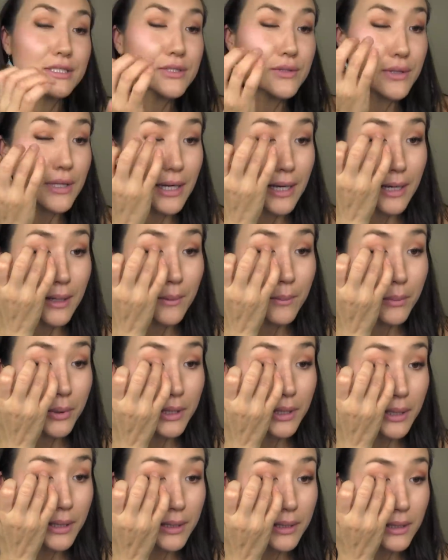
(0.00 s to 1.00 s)
and do that,
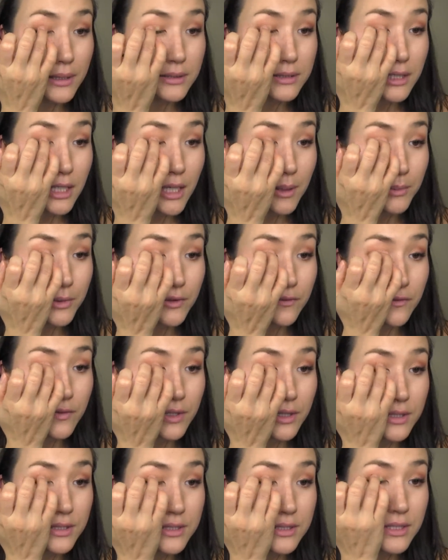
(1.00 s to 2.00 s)
putting it on top
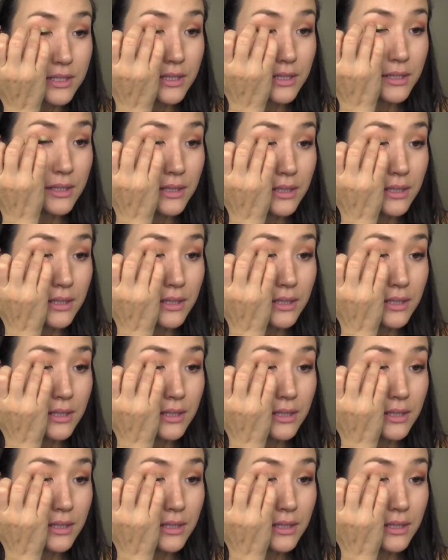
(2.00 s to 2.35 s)
of this,